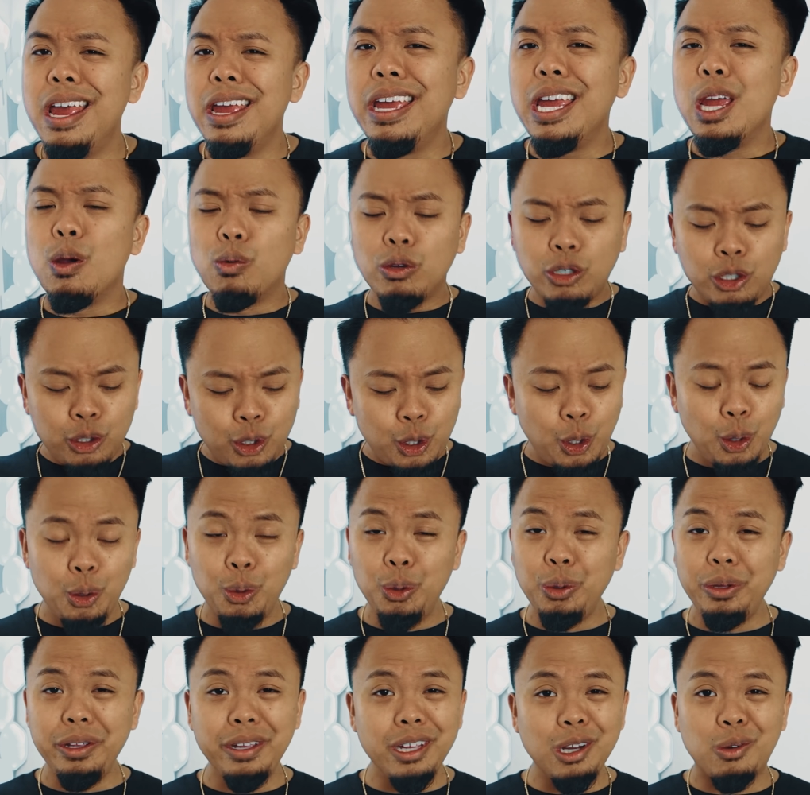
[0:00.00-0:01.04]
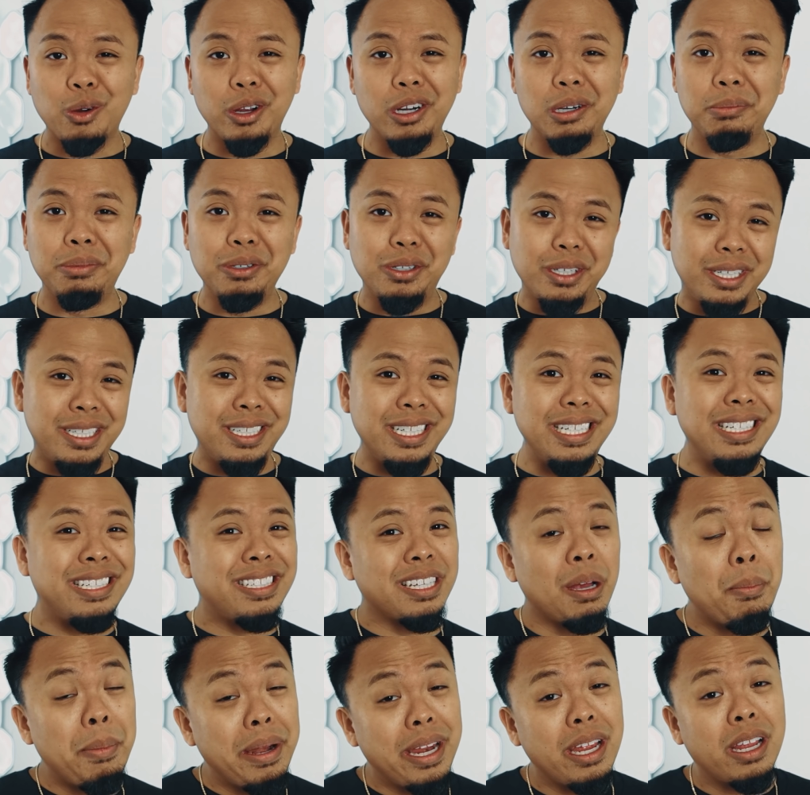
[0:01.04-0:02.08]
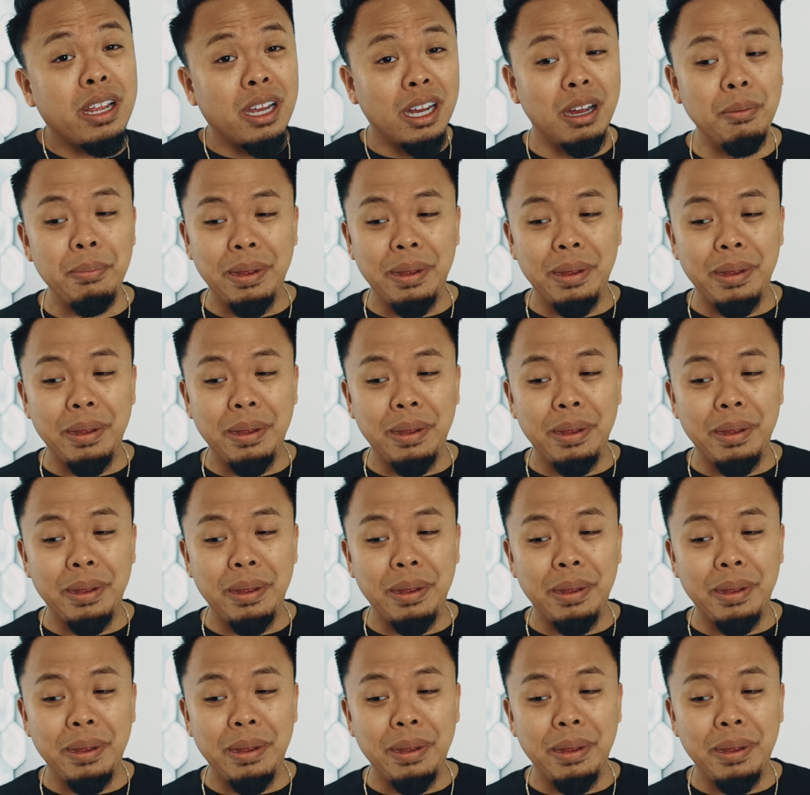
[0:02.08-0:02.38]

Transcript: It was truly incredible to see somebody come